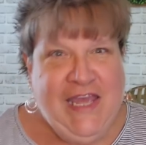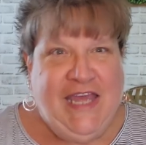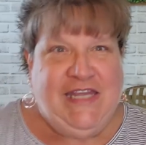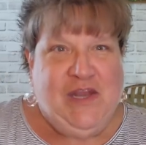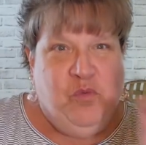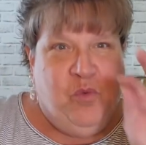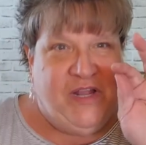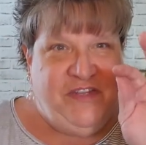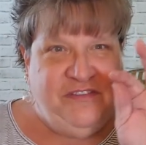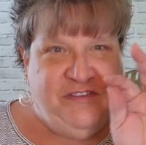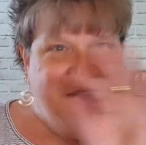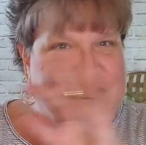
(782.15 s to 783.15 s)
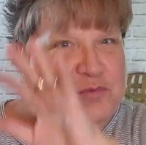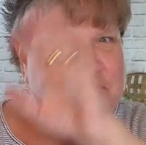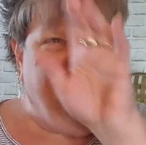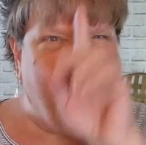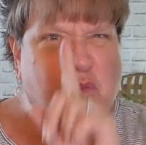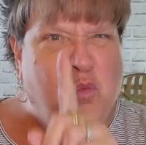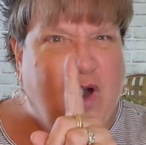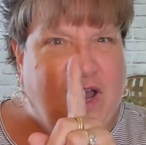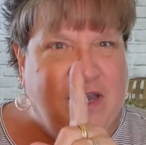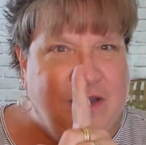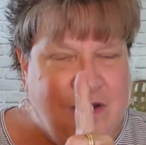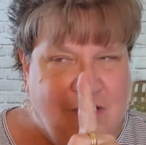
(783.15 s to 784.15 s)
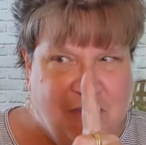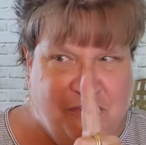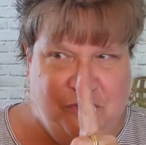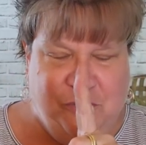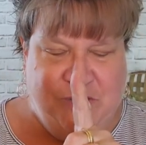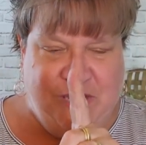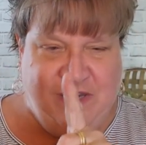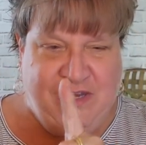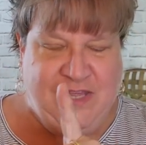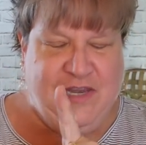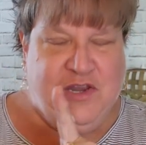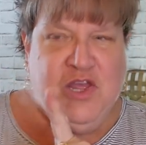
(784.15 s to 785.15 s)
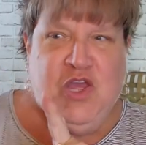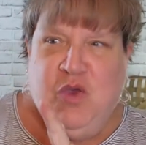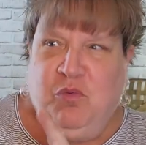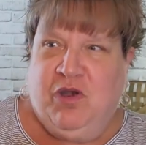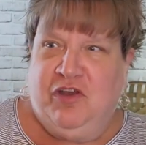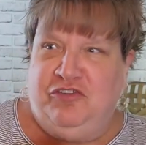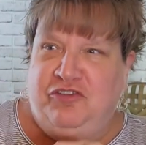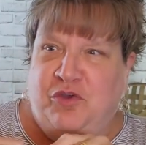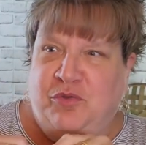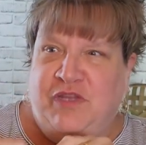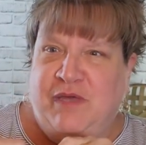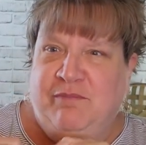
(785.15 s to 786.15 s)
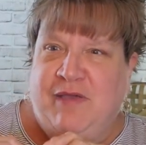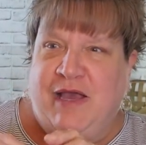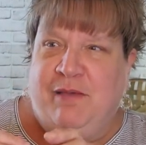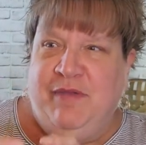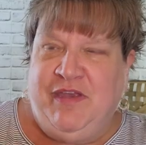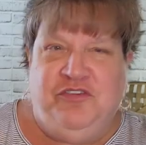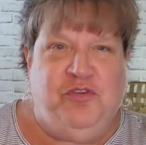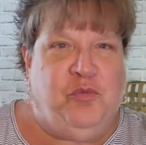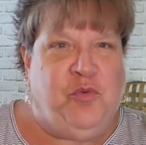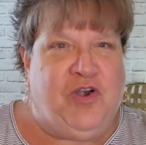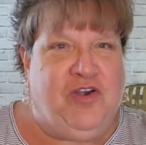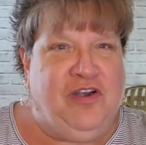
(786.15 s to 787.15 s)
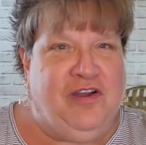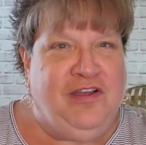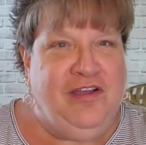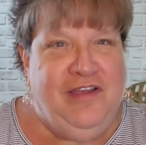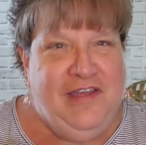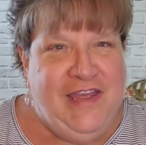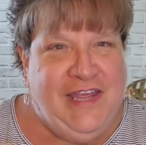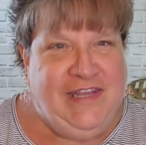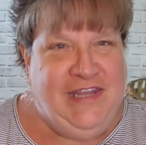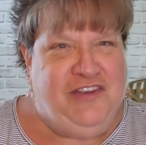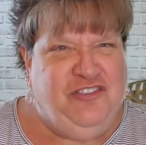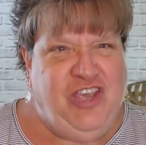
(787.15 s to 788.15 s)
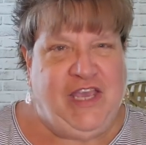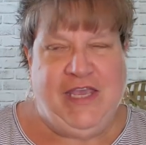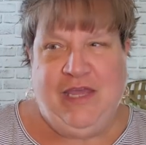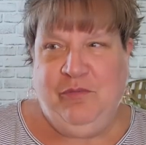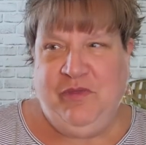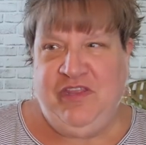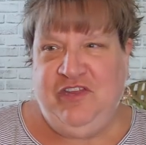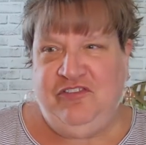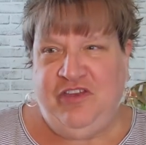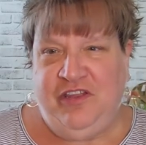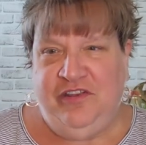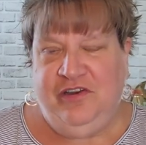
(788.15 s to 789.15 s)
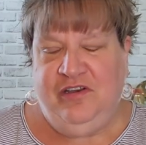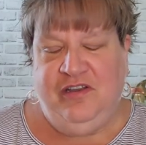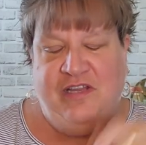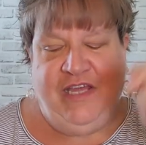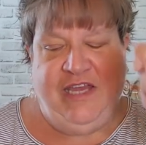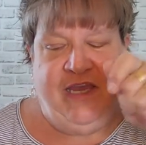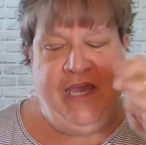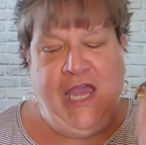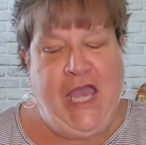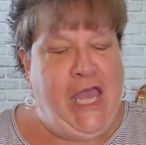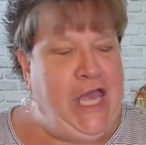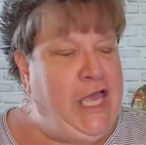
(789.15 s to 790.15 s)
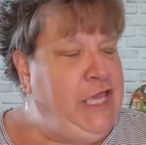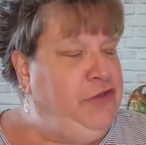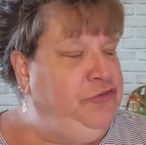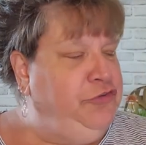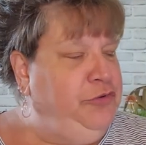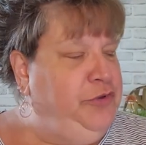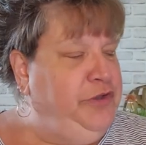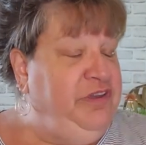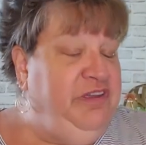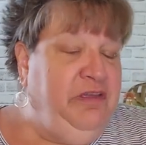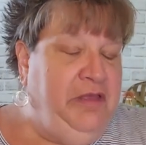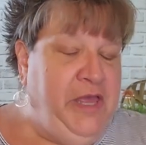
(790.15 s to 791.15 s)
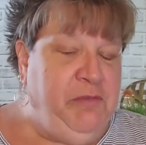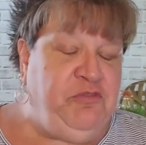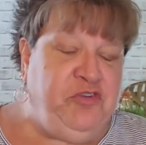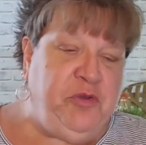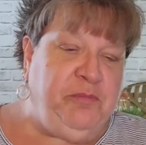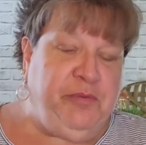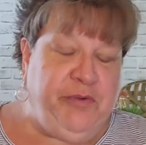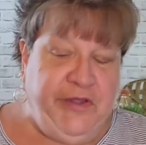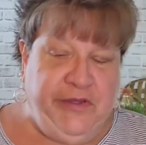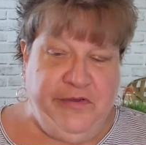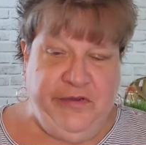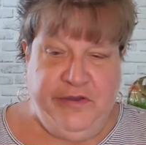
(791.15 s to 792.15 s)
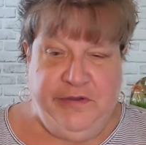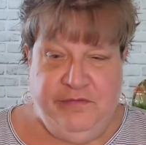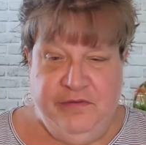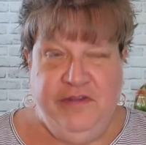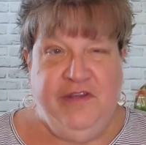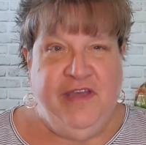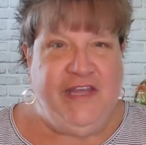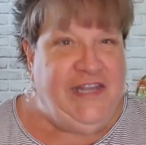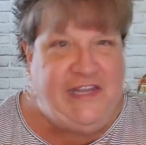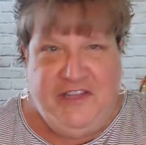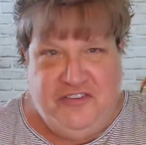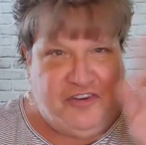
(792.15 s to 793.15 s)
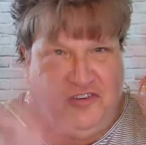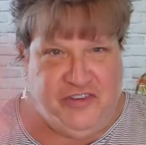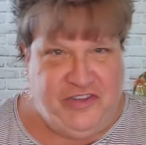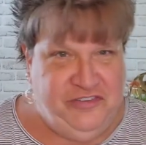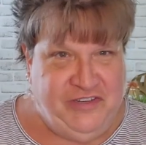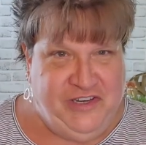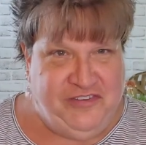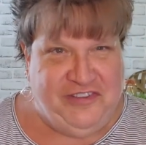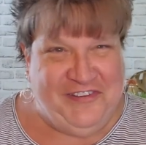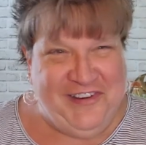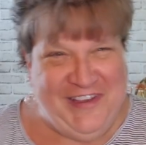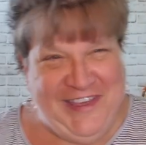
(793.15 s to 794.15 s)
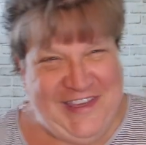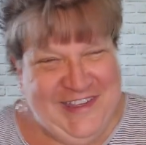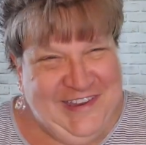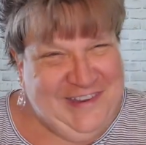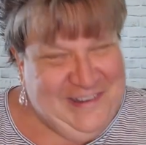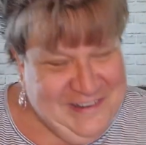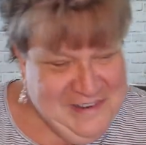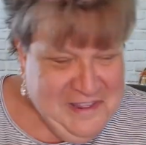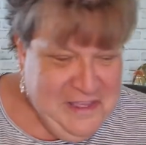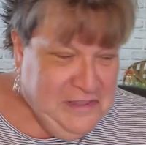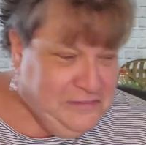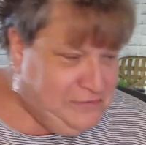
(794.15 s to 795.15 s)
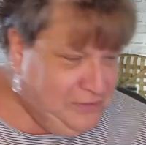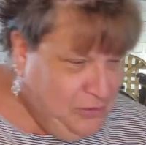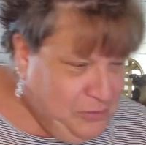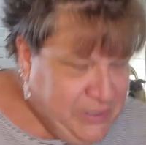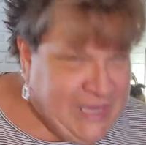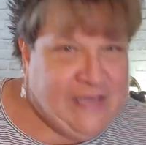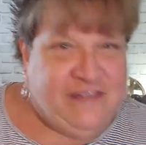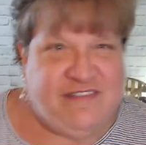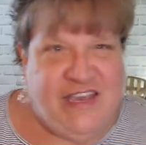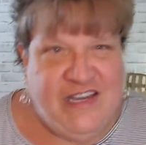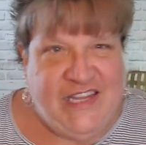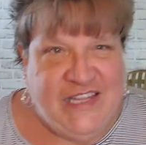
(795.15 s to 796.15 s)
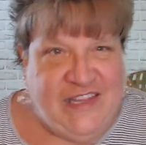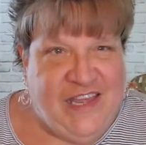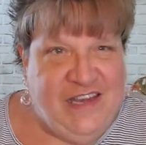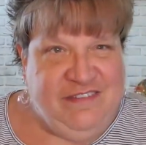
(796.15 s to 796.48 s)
And then once there was like one cartoon they did where it showed them coming to work and they check in with each other and they're like, hey, how you doing? I'm doing pretty good. And then they start chasing each other again. So yeah, it's kind of like that.